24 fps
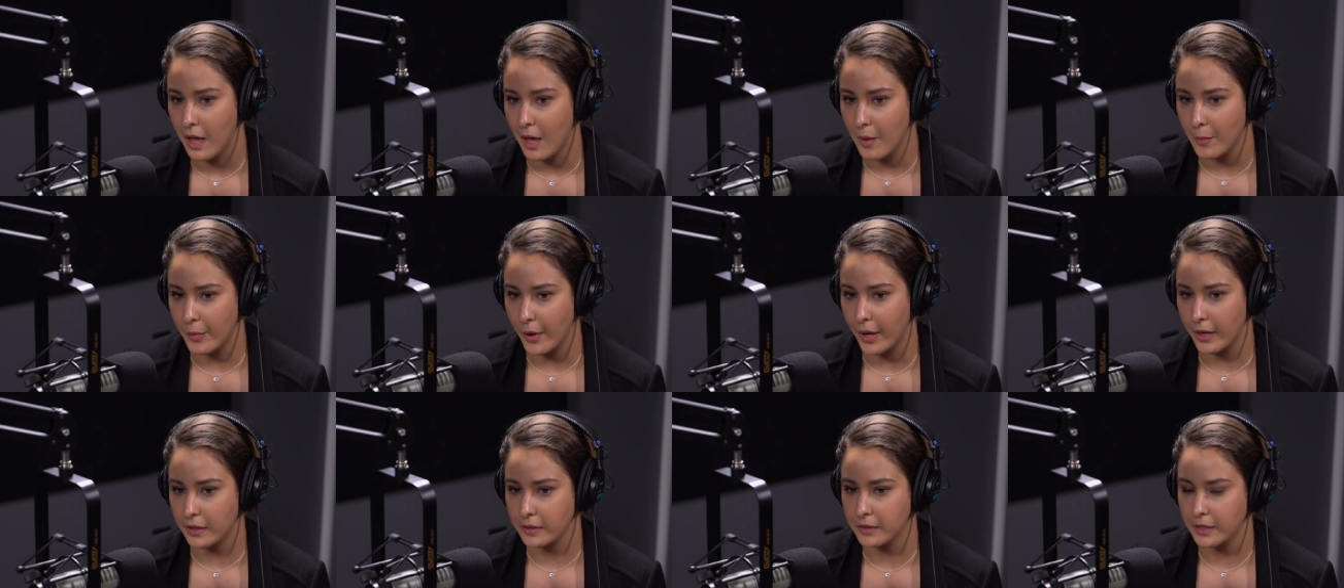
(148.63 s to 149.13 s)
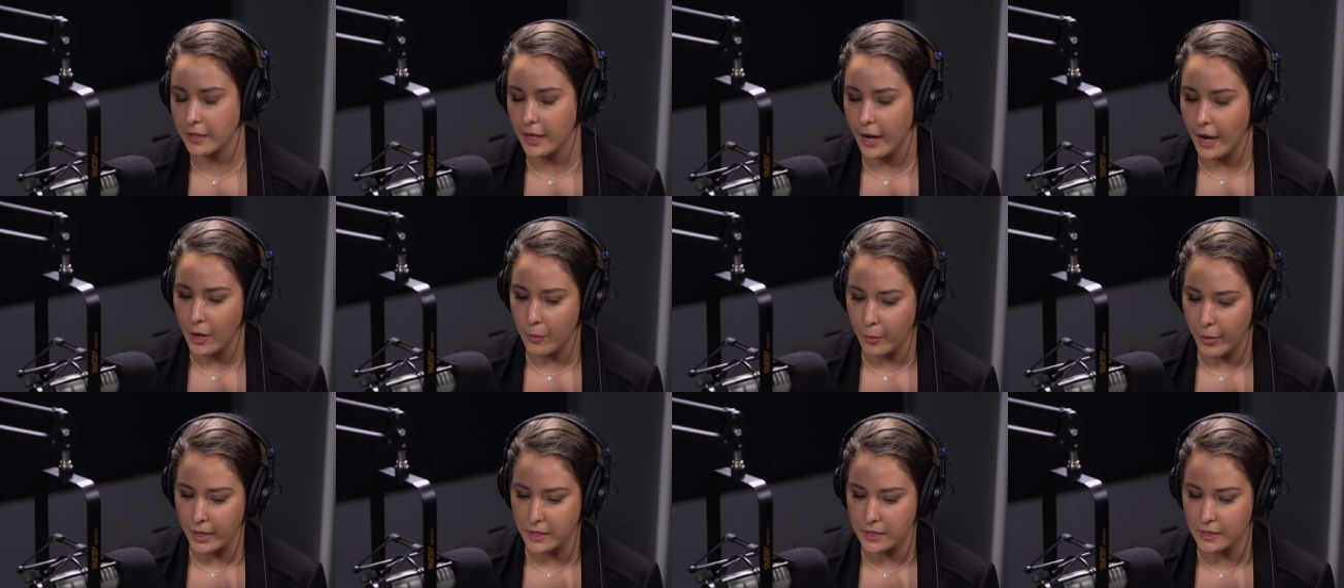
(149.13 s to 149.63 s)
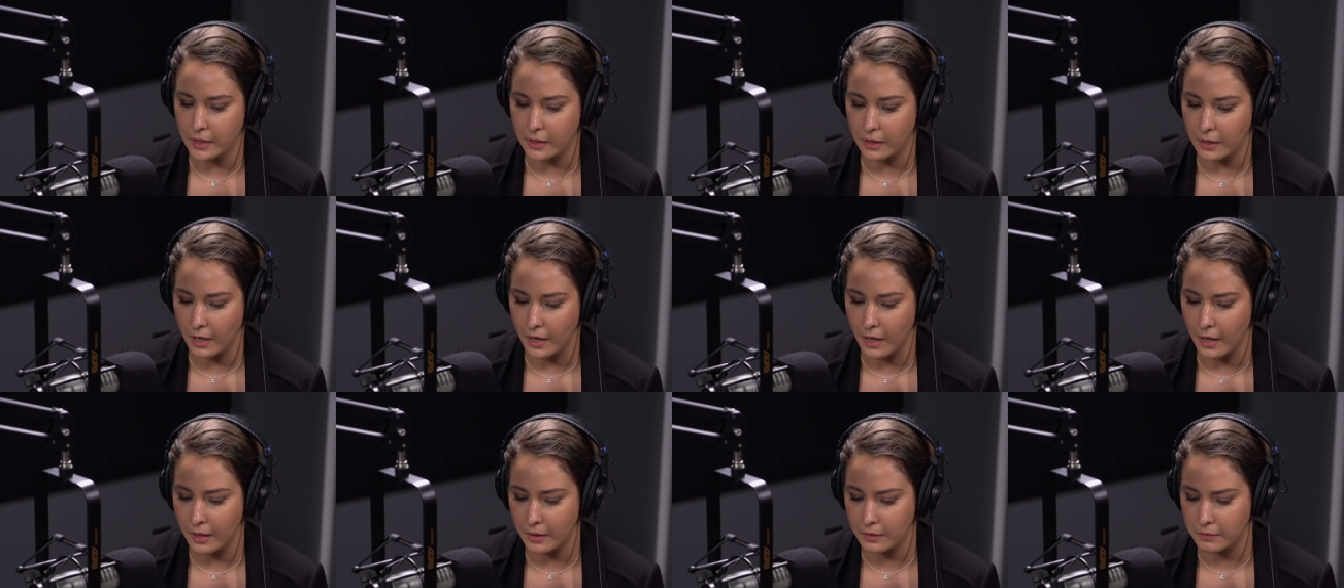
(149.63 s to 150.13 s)
But the
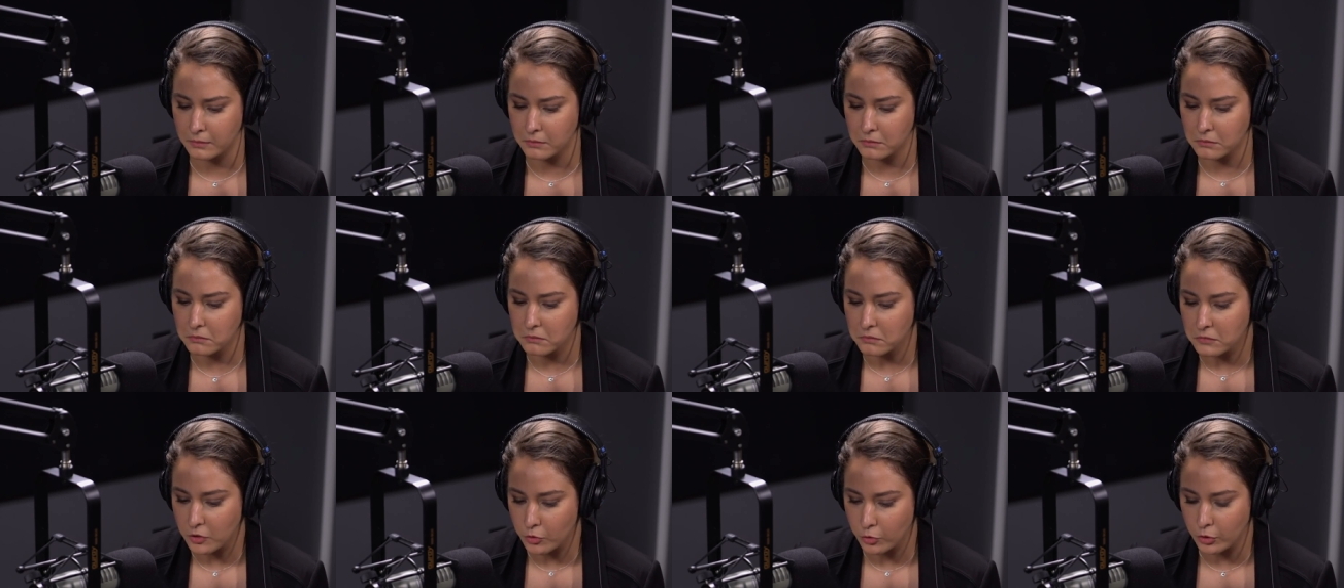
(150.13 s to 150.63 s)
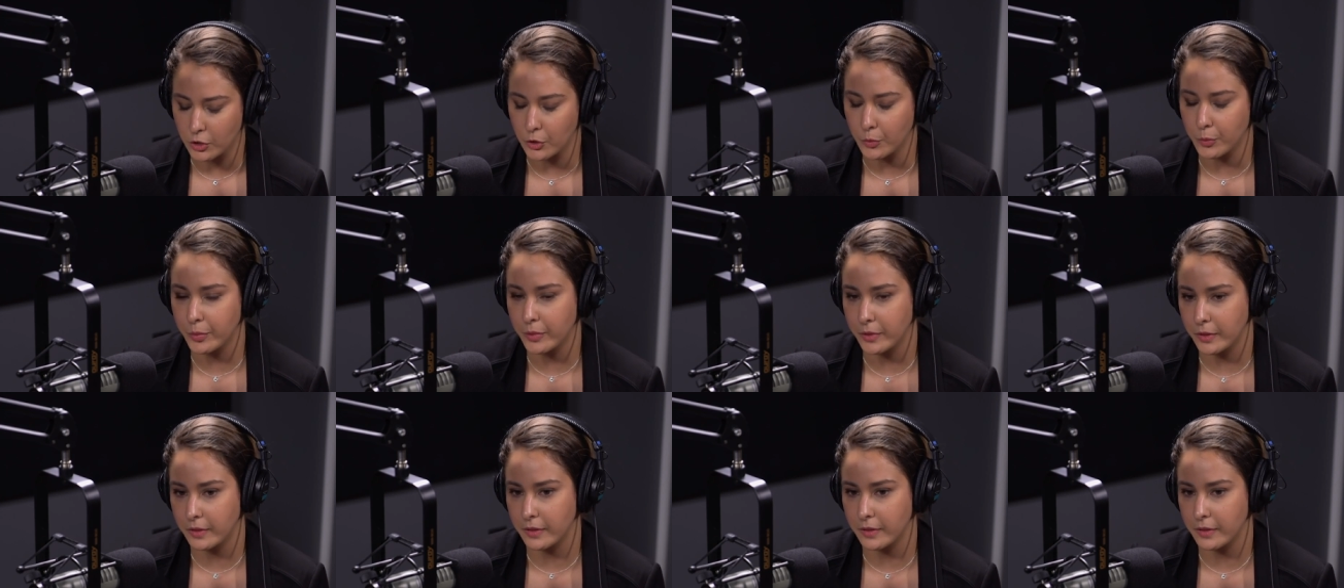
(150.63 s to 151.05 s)
chiropractic group,